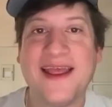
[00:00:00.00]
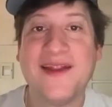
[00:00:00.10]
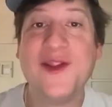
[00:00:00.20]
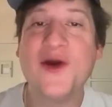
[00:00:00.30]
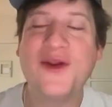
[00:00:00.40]

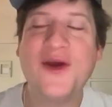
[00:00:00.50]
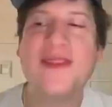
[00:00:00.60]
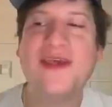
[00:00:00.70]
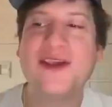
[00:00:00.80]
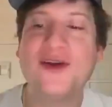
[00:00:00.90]
No, no, I
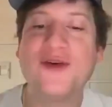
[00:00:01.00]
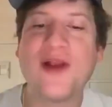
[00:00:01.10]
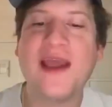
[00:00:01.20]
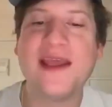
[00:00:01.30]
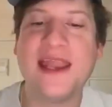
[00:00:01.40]
think you're
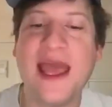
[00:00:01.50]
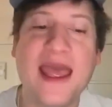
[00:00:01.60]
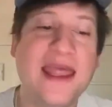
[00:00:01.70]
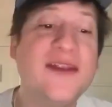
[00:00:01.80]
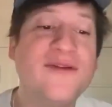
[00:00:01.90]
right.
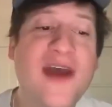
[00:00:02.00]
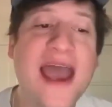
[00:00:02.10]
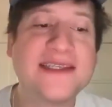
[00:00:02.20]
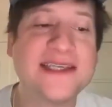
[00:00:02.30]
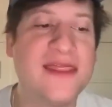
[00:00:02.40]
In
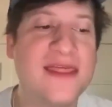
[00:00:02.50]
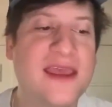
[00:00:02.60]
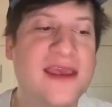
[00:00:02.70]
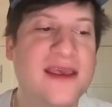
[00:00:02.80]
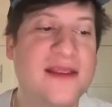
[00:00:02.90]
fact, I
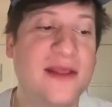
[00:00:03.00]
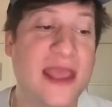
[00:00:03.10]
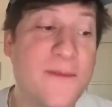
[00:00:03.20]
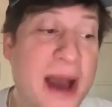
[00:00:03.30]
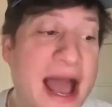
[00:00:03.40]
think, in
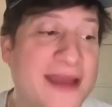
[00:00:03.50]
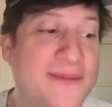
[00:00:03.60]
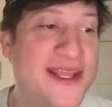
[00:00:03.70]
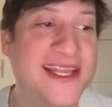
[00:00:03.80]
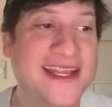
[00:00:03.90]
my
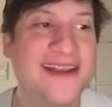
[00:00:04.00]
opinion,